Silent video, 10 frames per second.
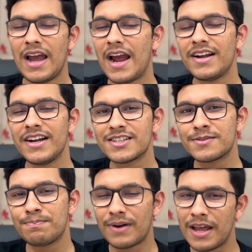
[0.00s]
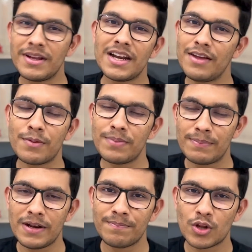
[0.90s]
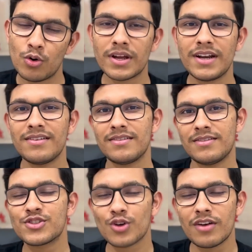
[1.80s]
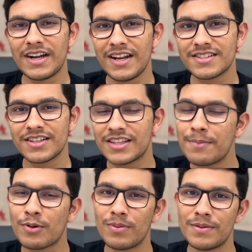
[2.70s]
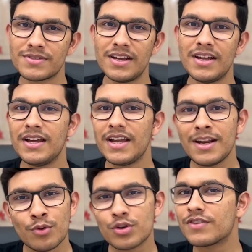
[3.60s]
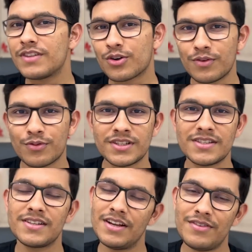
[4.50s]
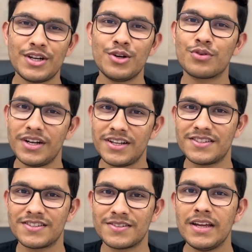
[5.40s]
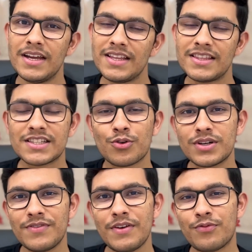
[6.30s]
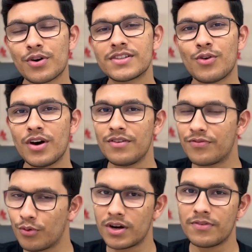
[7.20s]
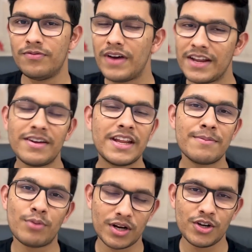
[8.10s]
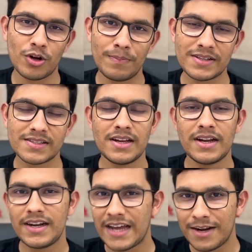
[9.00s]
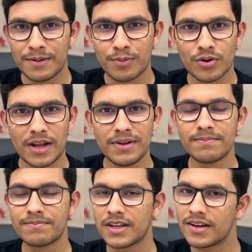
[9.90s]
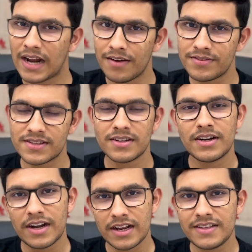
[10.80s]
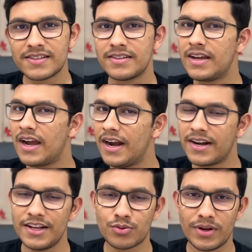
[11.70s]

And it is primarily for people who can solve at least 3 problems in most of the Codeforces Division 2 contests. In this course, we focus on 4 very, very important topics: dynamic programming, graphs, trees, and range